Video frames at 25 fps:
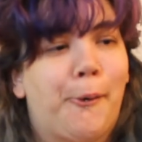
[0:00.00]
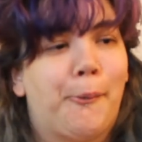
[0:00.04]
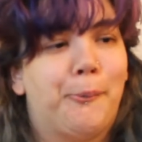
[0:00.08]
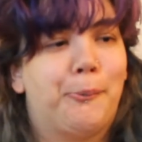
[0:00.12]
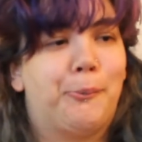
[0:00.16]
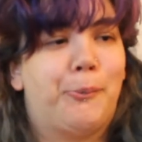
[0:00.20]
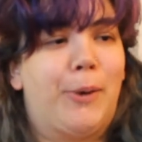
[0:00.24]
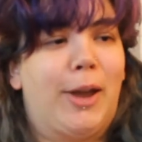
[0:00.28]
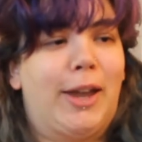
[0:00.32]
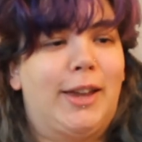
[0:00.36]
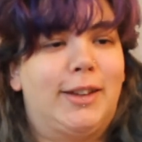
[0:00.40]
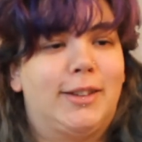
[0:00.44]

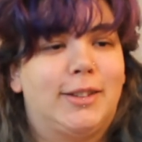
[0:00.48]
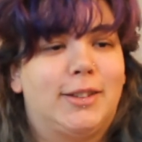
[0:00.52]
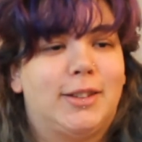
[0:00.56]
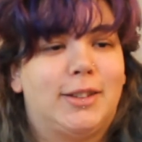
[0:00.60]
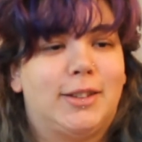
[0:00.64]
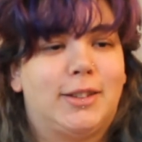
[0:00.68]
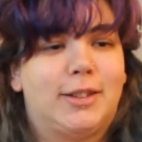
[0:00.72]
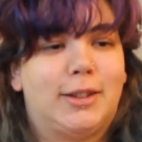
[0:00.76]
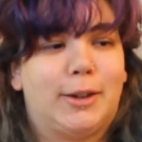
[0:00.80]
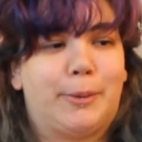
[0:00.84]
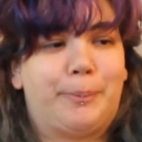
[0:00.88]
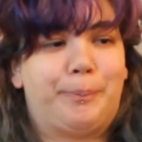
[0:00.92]

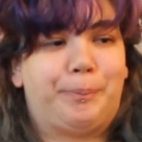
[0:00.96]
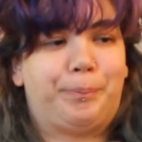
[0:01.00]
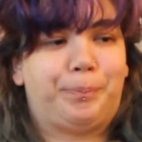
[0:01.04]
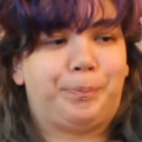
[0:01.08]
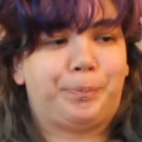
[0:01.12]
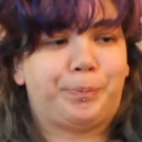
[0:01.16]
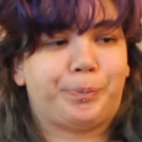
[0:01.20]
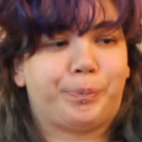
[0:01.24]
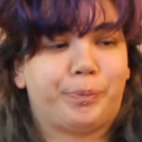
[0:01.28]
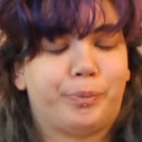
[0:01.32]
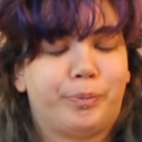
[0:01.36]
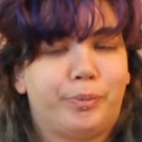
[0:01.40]
which
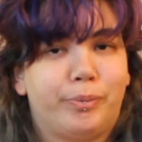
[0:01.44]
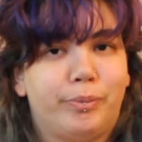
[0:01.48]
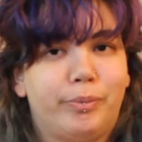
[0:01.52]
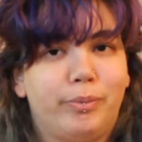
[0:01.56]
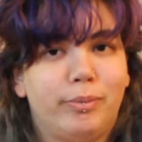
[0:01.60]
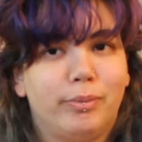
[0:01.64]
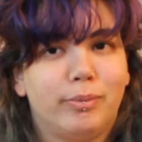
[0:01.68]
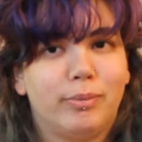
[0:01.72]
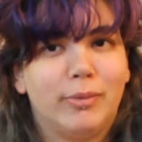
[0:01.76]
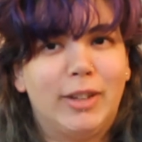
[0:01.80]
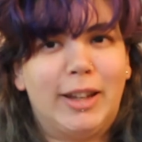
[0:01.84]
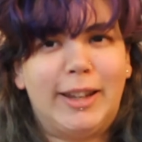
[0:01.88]

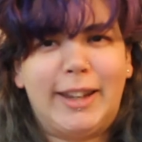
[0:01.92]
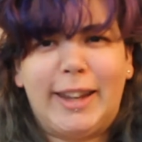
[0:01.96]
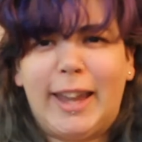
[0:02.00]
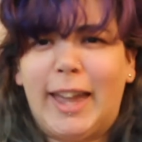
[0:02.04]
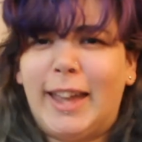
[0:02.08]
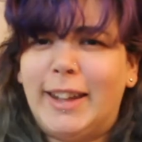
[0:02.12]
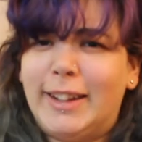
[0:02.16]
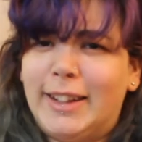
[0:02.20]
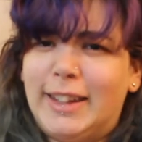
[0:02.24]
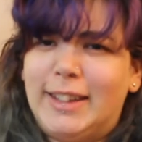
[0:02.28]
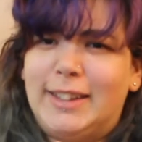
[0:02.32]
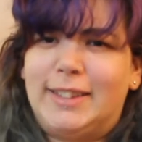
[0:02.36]

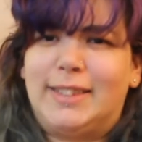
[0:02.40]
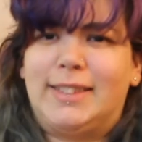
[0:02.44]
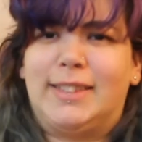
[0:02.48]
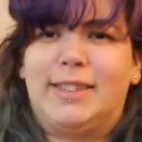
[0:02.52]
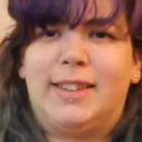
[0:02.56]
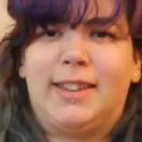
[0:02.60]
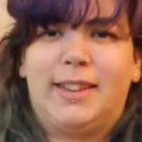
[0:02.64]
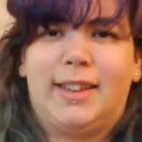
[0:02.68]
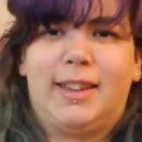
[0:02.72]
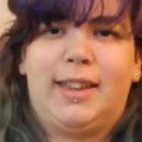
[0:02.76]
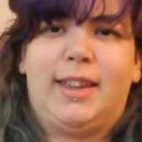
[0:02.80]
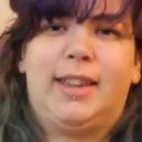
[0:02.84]
again,
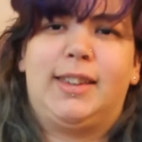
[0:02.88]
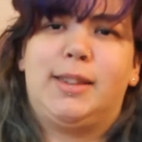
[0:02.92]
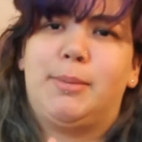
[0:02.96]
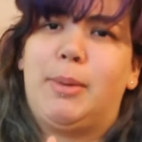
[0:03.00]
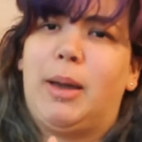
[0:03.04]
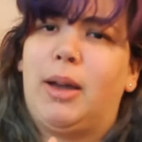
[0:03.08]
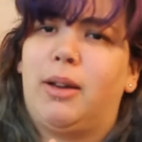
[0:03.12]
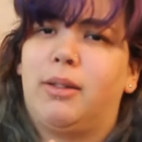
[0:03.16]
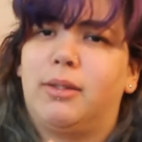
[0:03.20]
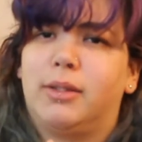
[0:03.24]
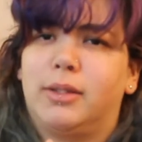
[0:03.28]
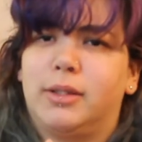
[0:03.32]
it's
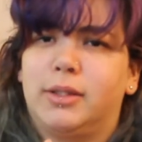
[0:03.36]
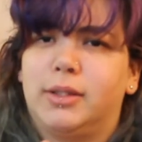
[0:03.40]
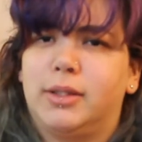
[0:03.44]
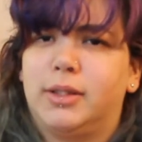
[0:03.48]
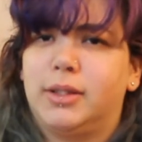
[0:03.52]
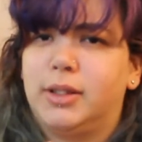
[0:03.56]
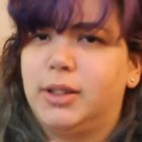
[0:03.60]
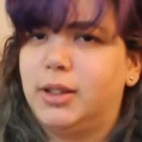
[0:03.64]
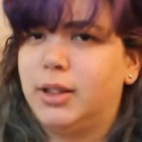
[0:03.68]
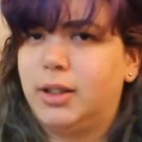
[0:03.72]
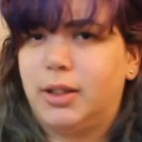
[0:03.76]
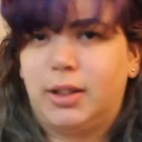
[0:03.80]
about
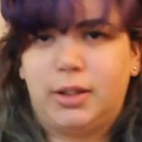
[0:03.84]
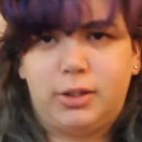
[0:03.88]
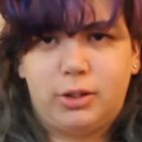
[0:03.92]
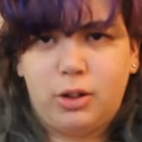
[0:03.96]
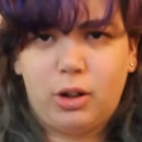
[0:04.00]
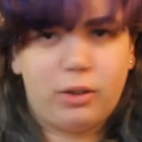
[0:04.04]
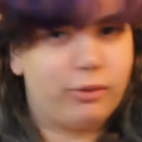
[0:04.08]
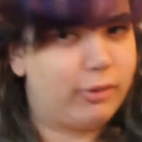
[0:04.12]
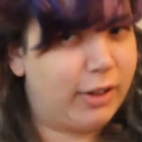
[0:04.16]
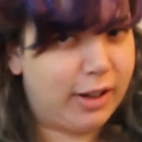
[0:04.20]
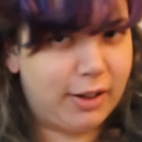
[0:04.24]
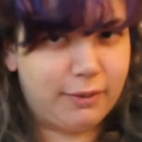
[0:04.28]

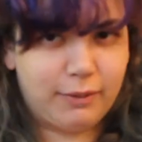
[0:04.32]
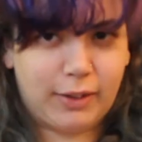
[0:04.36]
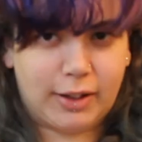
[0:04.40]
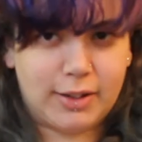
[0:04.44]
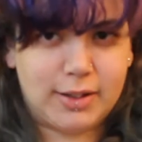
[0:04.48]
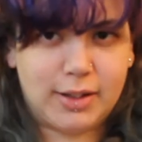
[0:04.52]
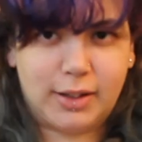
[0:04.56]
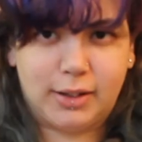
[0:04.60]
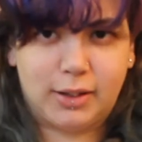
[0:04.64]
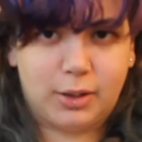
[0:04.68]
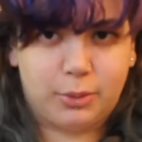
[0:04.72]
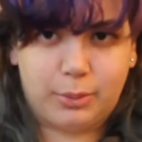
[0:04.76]
not
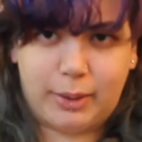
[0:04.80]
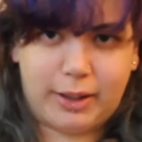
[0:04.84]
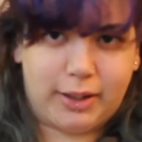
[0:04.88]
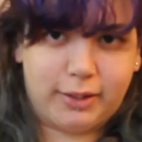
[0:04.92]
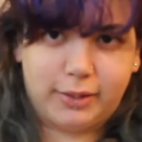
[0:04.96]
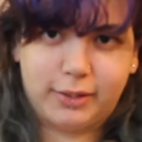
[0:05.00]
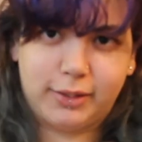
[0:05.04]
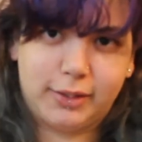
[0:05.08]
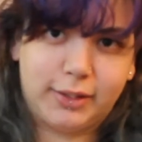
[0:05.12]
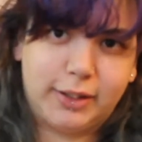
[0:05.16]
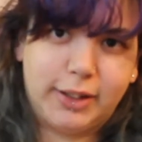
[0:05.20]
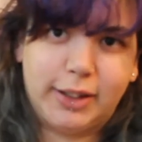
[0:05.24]
reinventing the
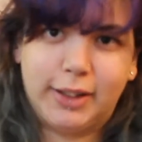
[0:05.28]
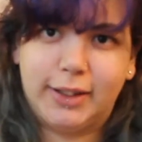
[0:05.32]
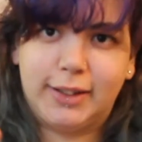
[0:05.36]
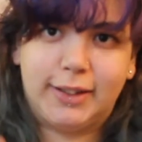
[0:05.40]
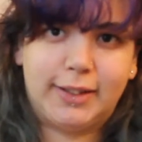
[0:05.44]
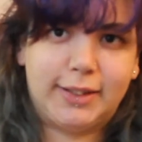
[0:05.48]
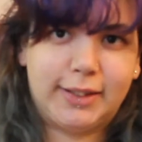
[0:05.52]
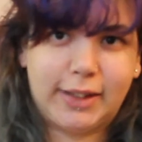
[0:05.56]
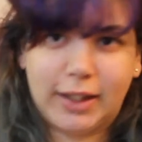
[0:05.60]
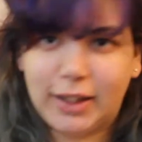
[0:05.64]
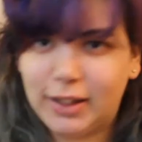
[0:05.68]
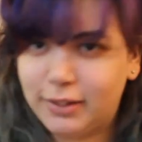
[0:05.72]
wheel,
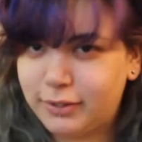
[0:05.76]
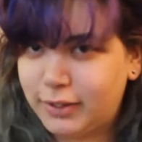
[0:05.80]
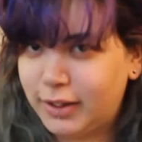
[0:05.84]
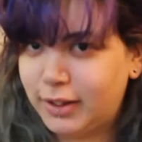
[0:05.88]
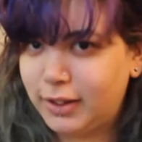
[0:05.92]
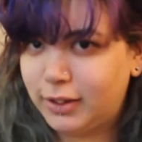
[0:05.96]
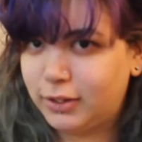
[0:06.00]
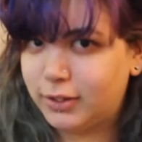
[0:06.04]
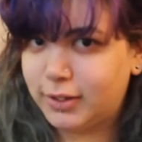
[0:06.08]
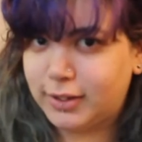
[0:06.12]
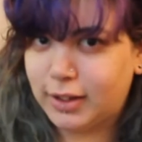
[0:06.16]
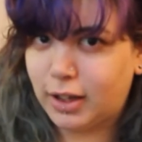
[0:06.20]

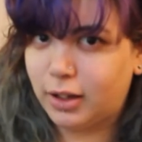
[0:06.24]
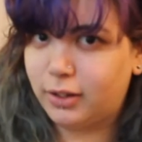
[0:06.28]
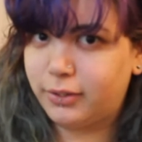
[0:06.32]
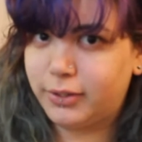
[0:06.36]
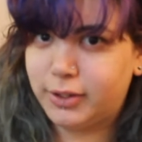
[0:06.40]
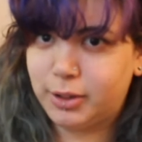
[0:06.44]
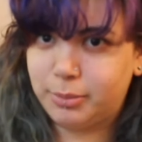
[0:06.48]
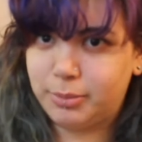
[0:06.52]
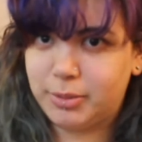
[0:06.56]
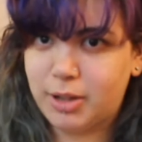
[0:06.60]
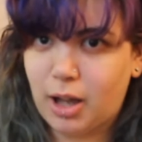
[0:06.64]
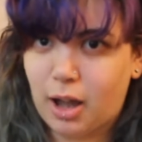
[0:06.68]
saving yourself
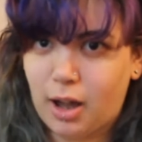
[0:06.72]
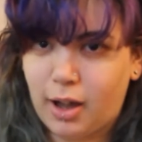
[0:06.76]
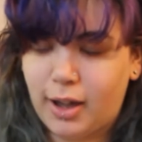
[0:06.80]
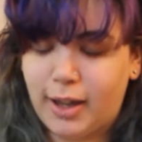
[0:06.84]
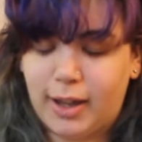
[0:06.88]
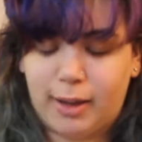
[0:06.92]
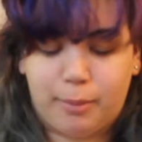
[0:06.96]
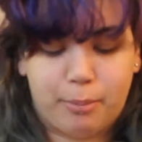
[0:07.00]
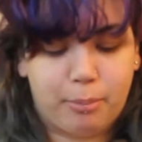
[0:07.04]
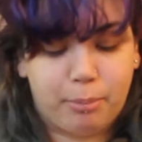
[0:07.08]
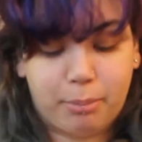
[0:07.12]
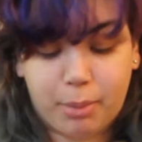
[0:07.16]
some
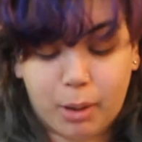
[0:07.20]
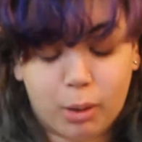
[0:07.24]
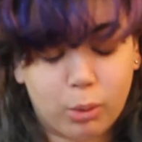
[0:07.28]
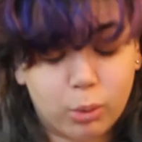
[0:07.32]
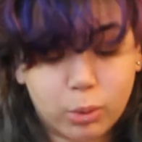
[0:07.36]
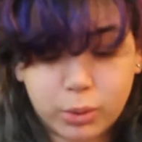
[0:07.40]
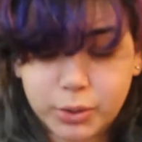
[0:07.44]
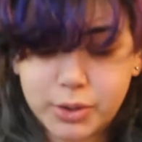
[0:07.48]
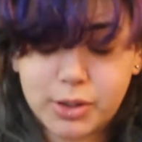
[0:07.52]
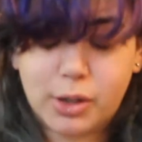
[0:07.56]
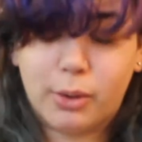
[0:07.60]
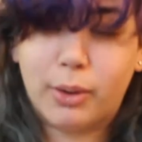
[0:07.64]
time, but
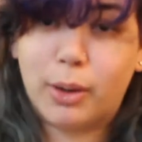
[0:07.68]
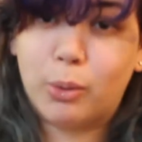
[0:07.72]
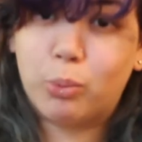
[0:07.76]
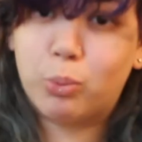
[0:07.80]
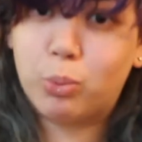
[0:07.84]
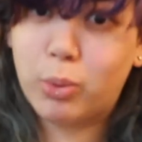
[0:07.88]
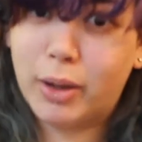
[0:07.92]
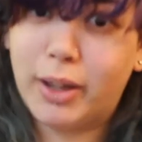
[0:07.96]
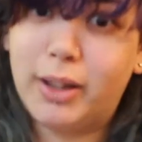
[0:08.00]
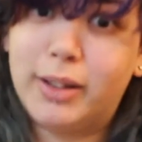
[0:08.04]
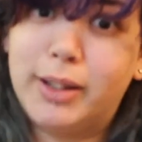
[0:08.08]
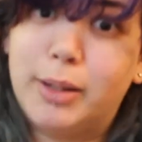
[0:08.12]
also it
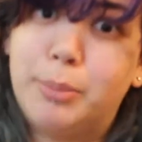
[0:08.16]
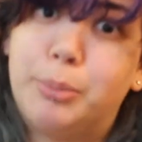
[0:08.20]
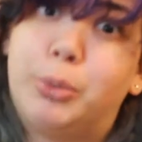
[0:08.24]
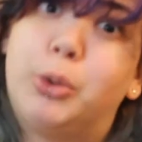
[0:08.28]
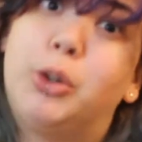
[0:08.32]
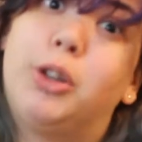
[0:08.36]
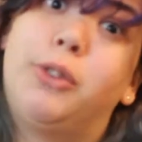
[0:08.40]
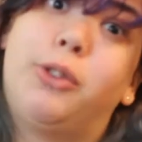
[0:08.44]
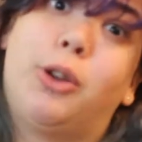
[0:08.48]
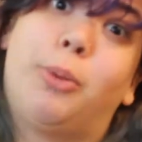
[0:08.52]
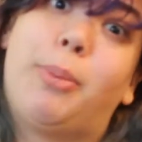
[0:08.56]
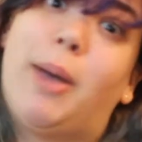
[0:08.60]
will
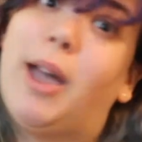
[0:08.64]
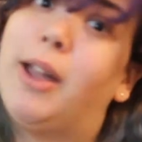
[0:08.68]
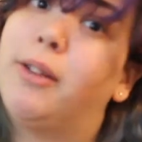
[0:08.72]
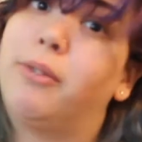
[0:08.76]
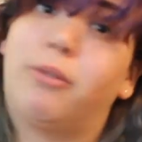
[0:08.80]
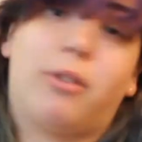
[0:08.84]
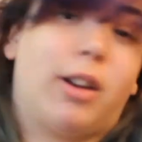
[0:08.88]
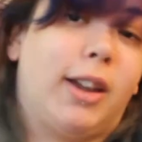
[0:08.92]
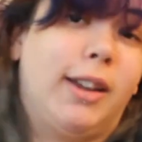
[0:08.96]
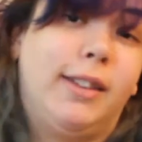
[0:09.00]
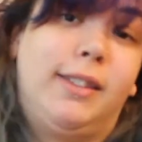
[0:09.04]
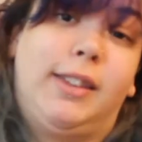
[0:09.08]
improve your pattern
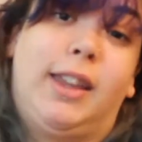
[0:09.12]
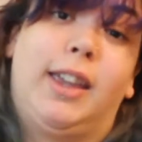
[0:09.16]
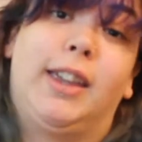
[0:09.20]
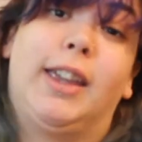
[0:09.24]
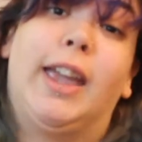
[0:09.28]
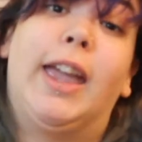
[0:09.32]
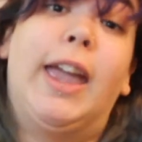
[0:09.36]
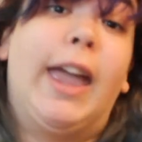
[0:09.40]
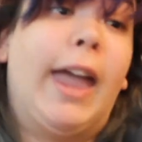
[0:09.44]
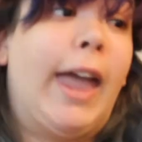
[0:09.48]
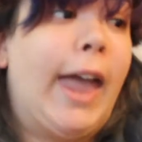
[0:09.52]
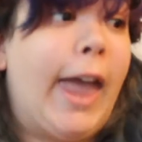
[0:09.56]
writing.
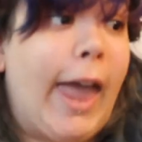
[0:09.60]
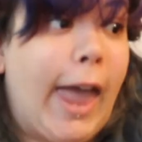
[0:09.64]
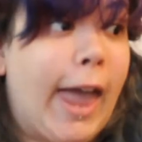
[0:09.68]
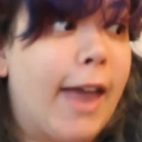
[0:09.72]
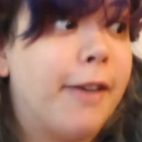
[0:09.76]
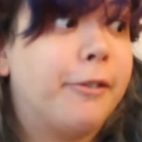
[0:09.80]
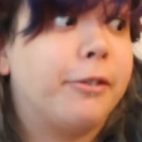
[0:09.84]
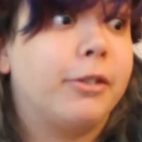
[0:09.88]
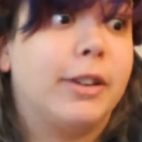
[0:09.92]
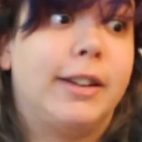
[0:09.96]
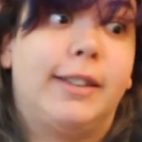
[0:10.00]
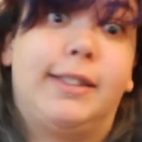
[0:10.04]

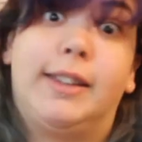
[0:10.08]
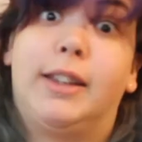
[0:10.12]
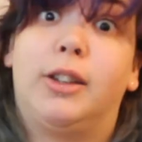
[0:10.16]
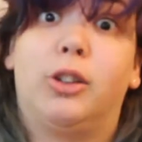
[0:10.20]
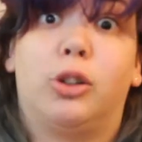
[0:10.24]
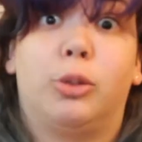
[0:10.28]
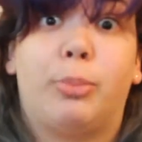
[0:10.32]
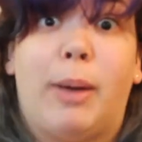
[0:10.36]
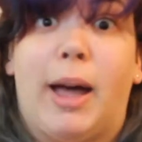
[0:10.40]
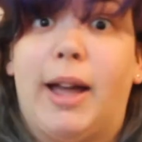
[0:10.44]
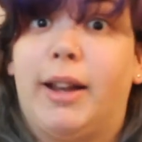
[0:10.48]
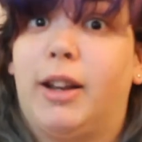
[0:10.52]
Every
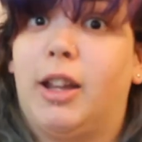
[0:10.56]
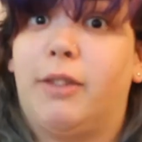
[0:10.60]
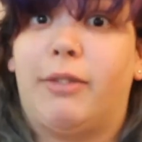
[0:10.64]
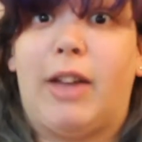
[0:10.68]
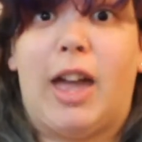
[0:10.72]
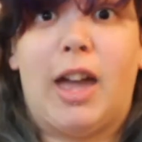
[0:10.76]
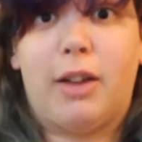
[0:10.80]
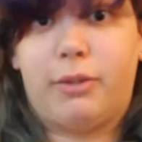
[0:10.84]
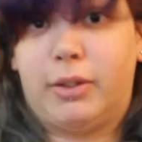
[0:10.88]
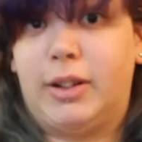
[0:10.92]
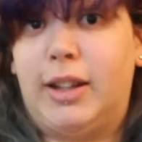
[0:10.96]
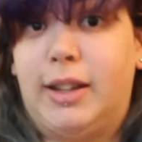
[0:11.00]
single pattern I've
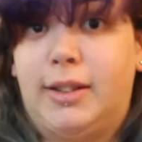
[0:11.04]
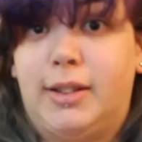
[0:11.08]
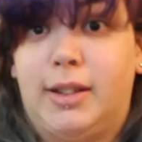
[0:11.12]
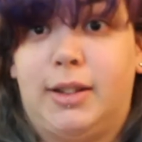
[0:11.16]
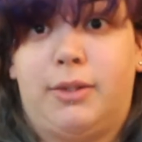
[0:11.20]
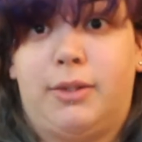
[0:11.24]
ever knitted